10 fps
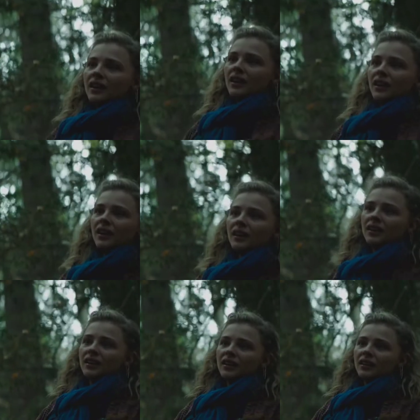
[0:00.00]

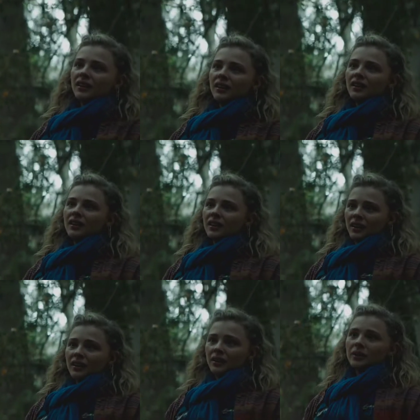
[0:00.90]
Georgia starts getting
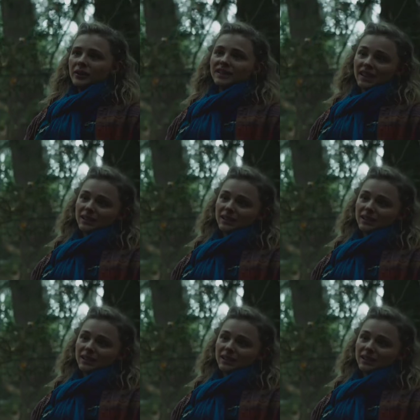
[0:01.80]
upset with him but